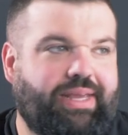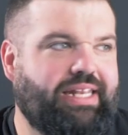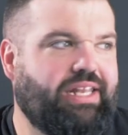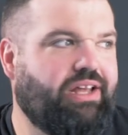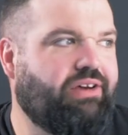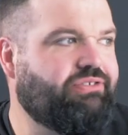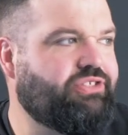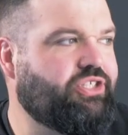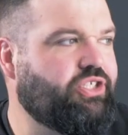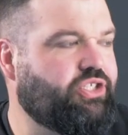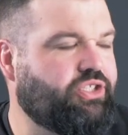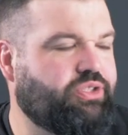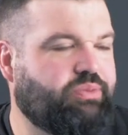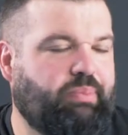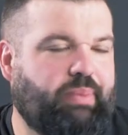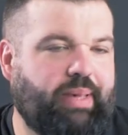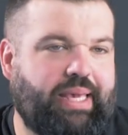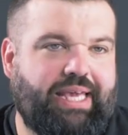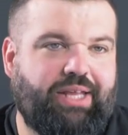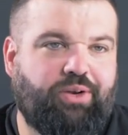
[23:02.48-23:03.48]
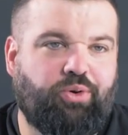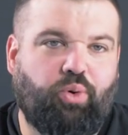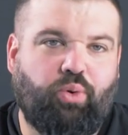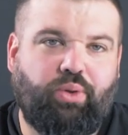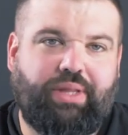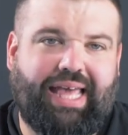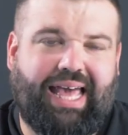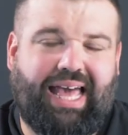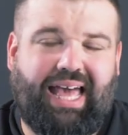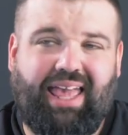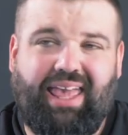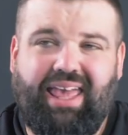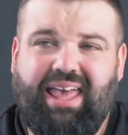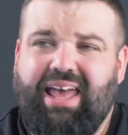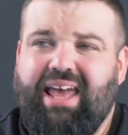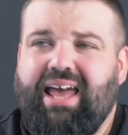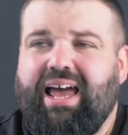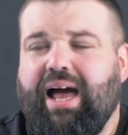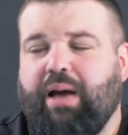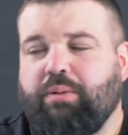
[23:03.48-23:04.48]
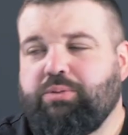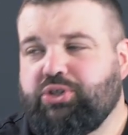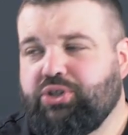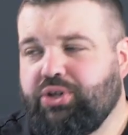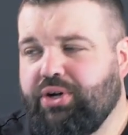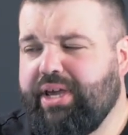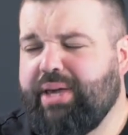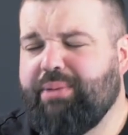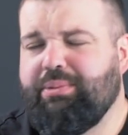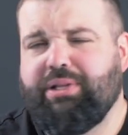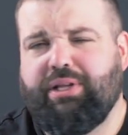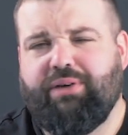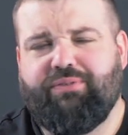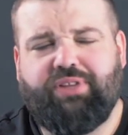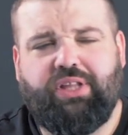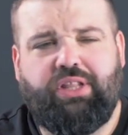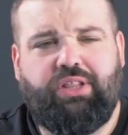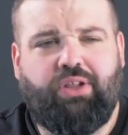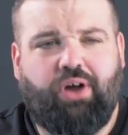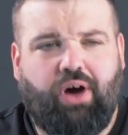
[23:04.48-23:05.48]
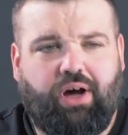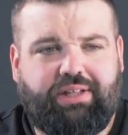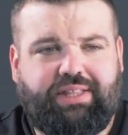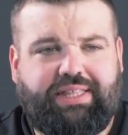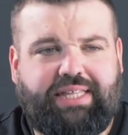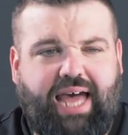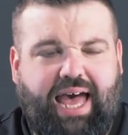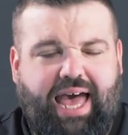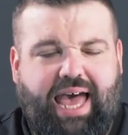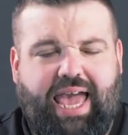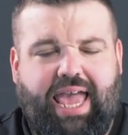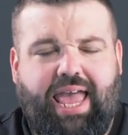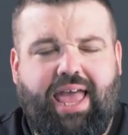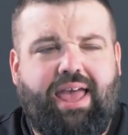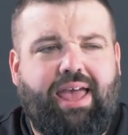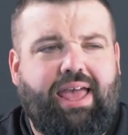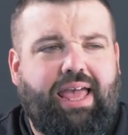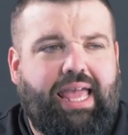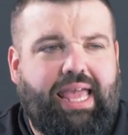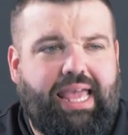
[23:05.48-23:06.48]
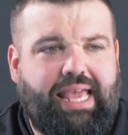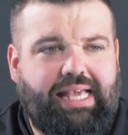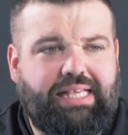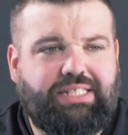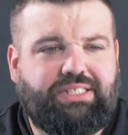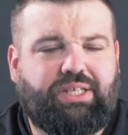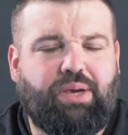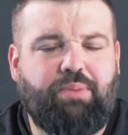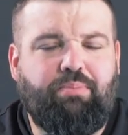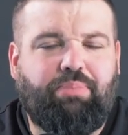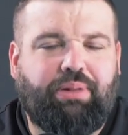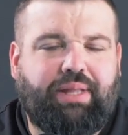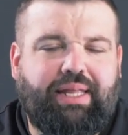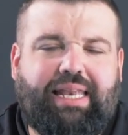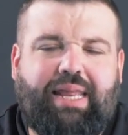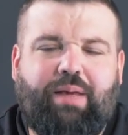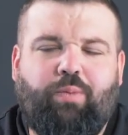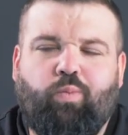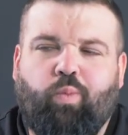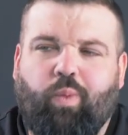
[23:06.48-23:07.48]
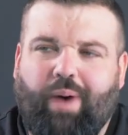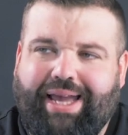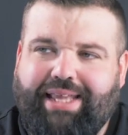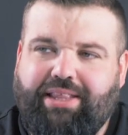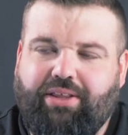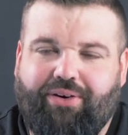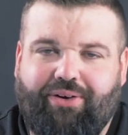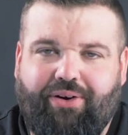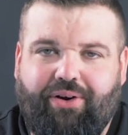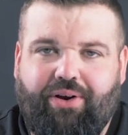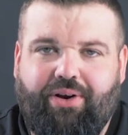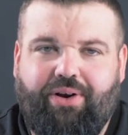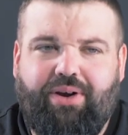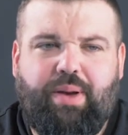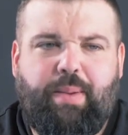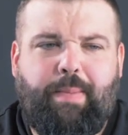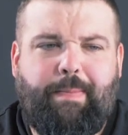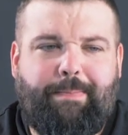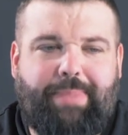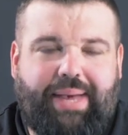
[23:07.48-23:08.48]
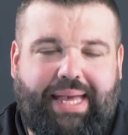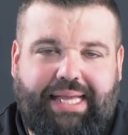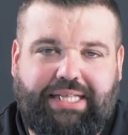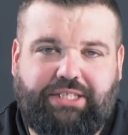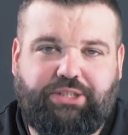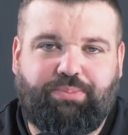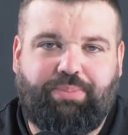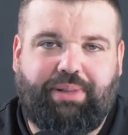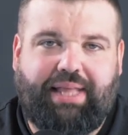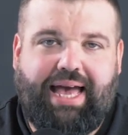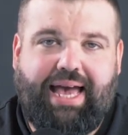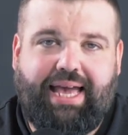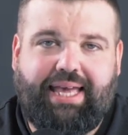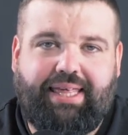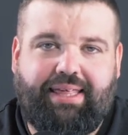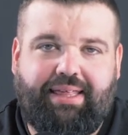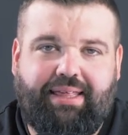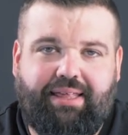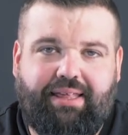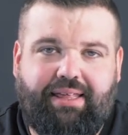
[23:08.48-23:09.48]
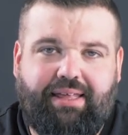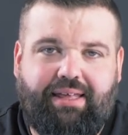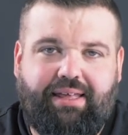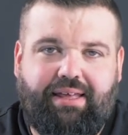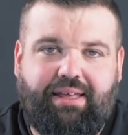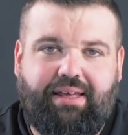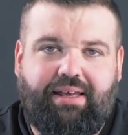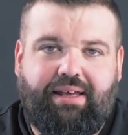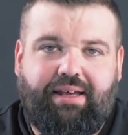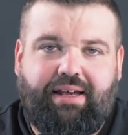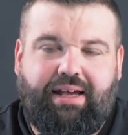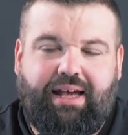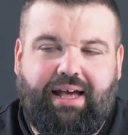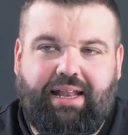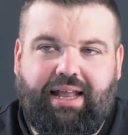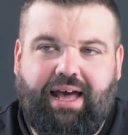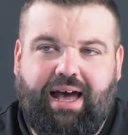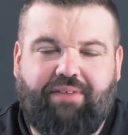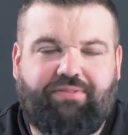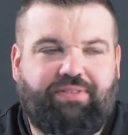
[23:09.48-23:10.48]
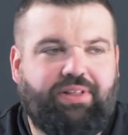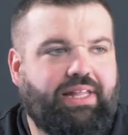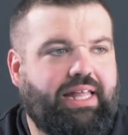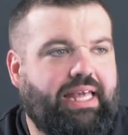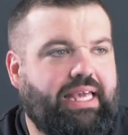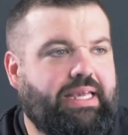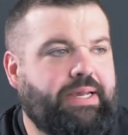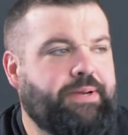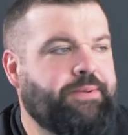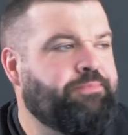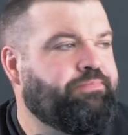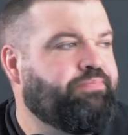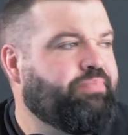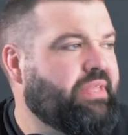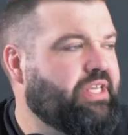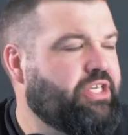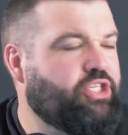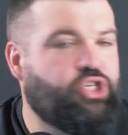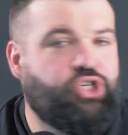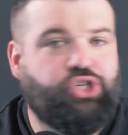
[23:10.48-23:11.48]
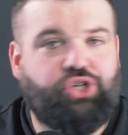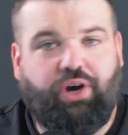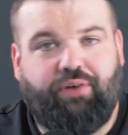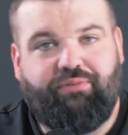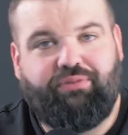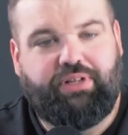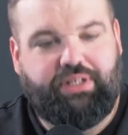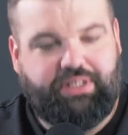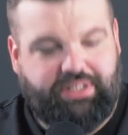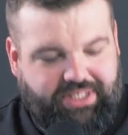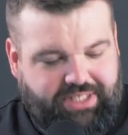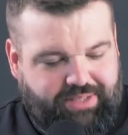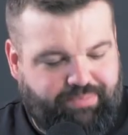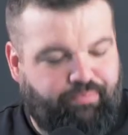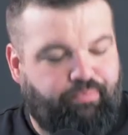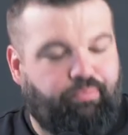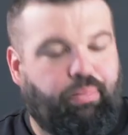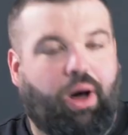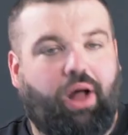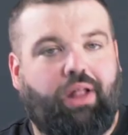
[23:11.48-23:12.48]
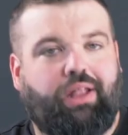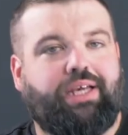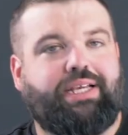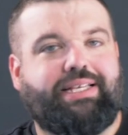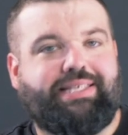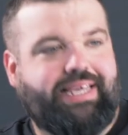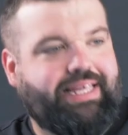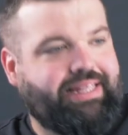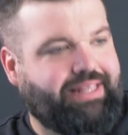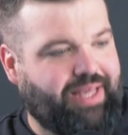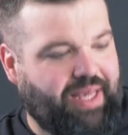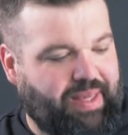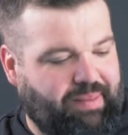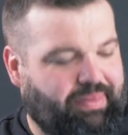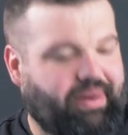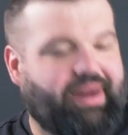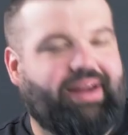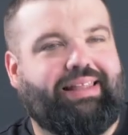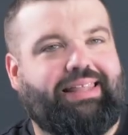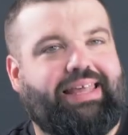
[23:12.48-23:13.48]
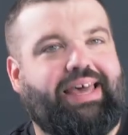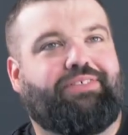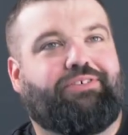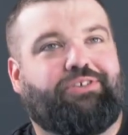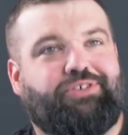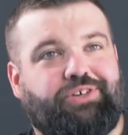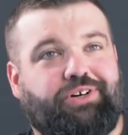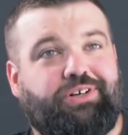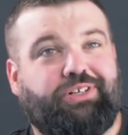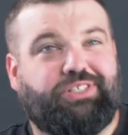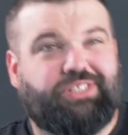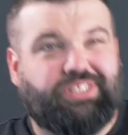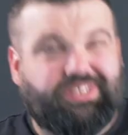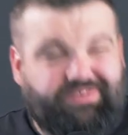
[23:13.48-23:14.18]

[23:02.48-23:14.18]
he loves to just be an old guy. I'm sure he would love to not dye his completely white hair pitch black and have to like shovel his bollocks into a pair of leather trousers